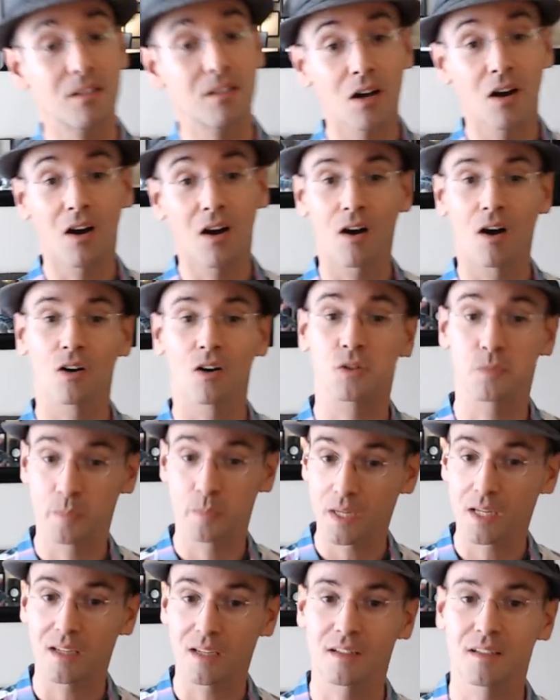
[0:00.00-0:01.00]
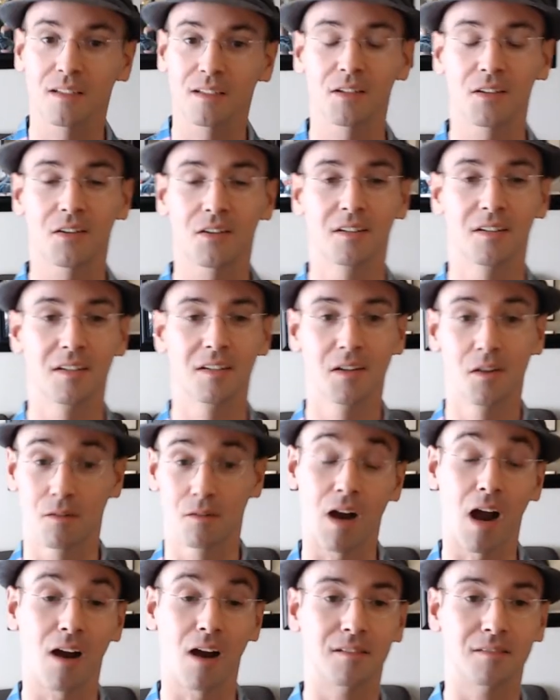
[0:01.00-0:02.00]
or speak, you know?
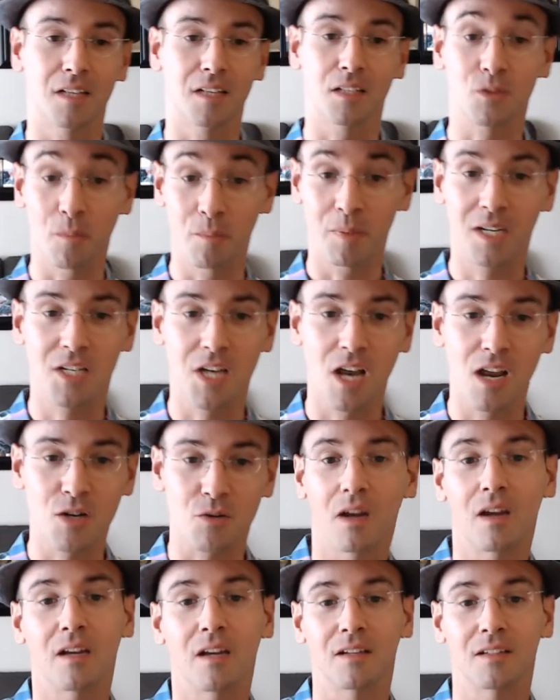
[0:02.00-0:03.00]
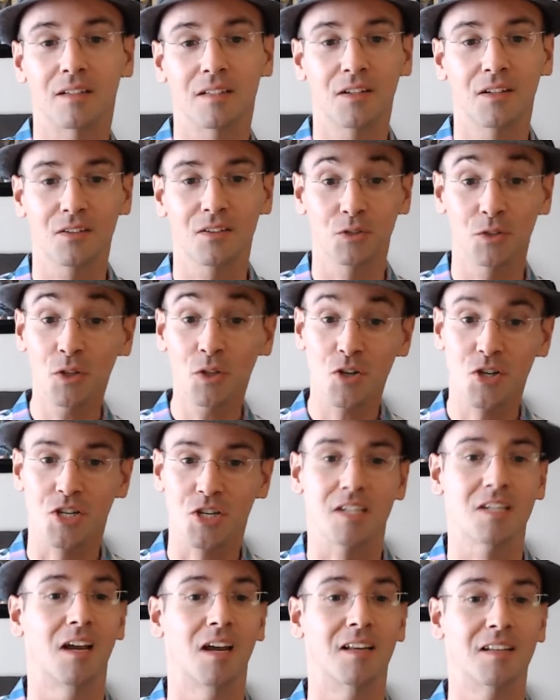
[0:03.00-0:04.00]
Wow, that's a big change right here, you know, huge
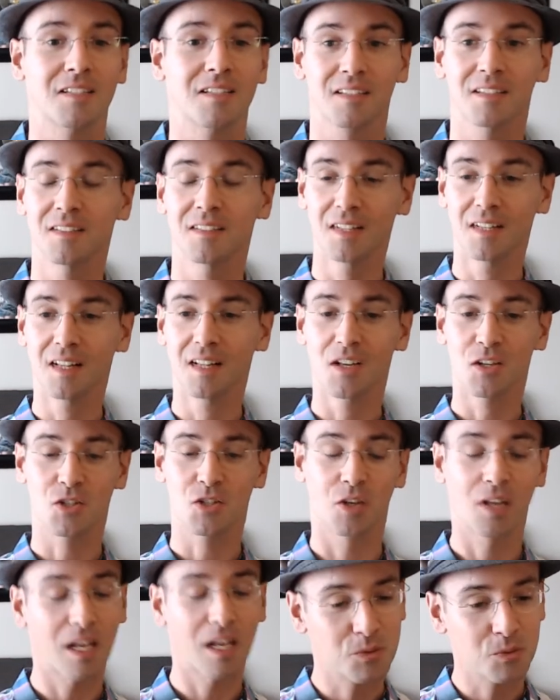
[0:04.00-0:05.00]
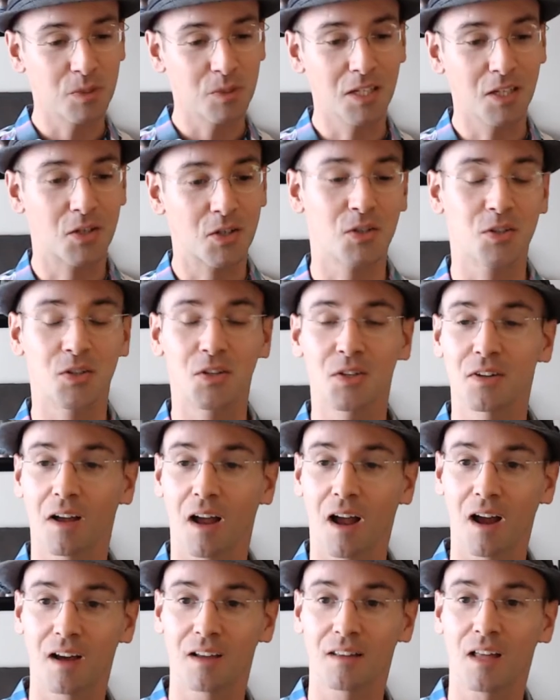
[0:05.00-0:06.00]
change. So that's really cool.
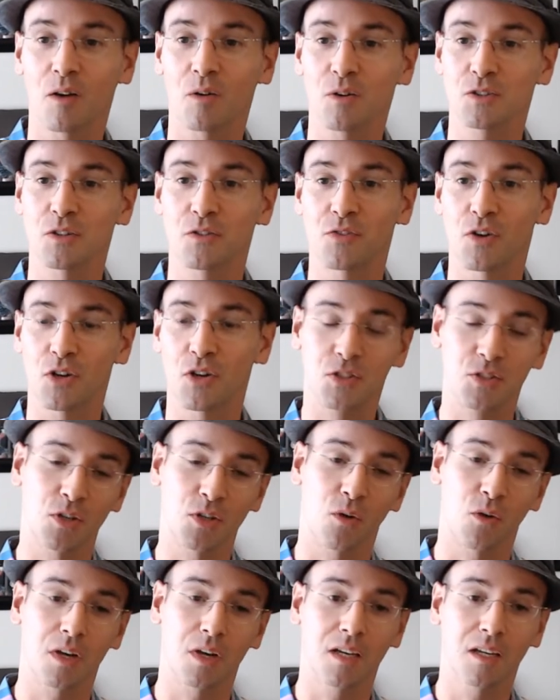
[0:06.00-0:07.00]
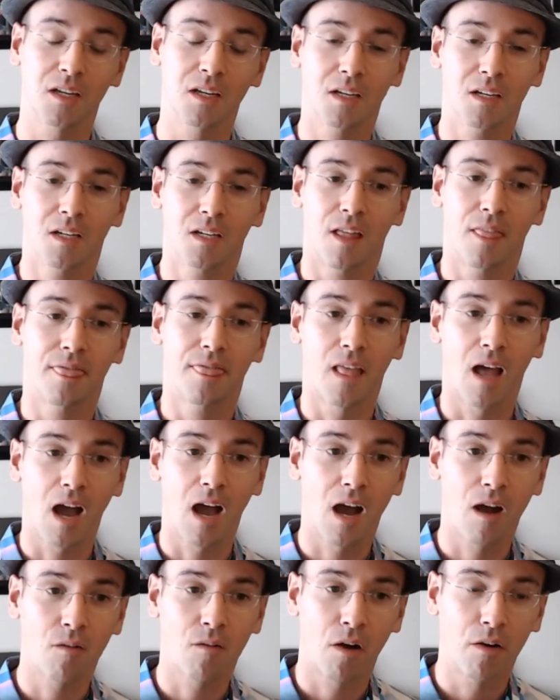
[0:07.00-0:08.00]
That was the first story.
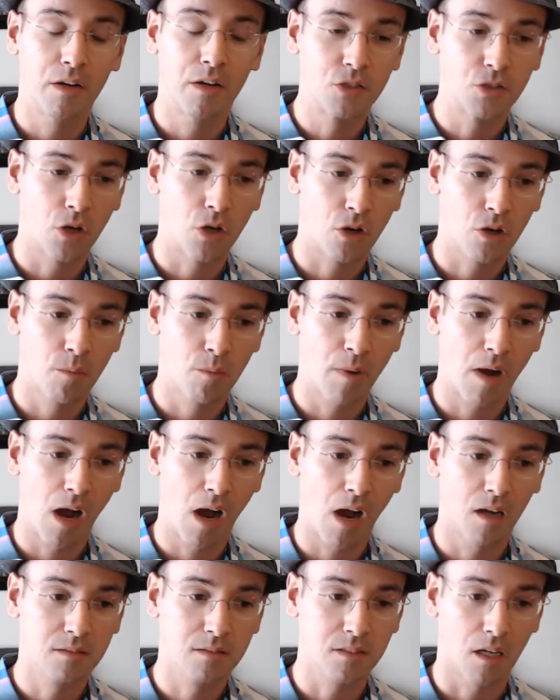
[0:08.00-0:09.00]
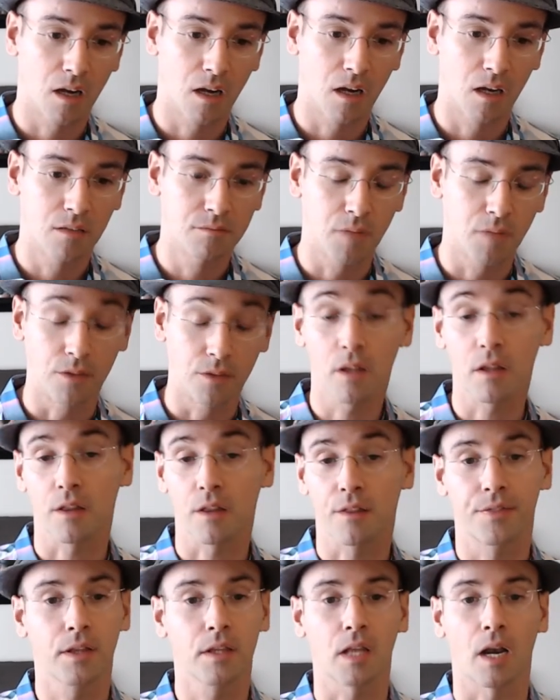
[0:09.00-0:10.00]
Now I will talk about another
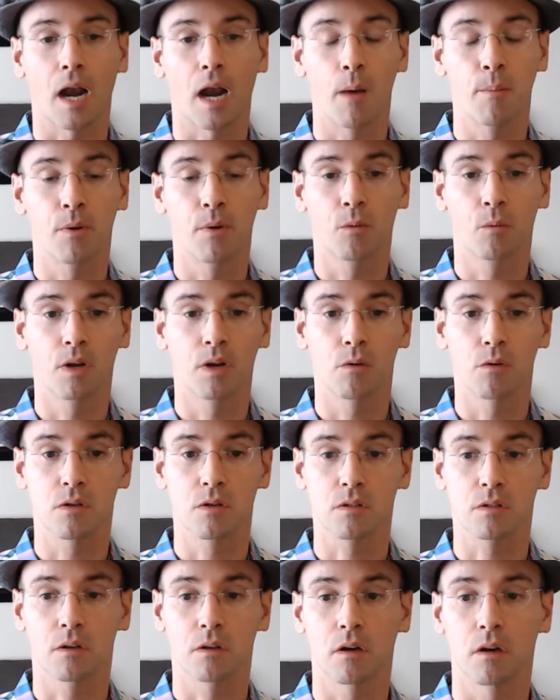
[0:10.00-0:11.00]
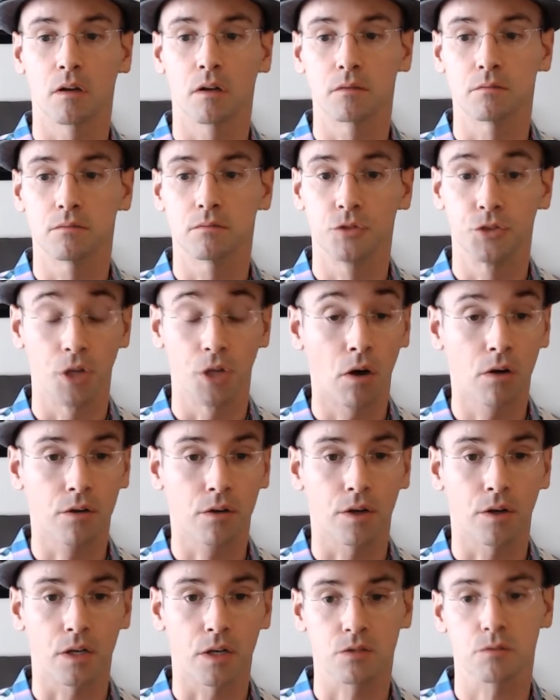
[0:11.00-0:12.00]
thing that happened when I was
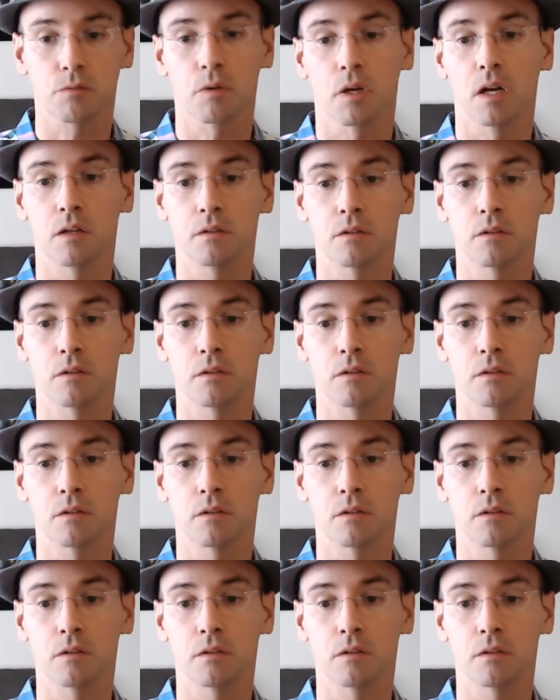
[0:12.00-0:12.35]
younger as well.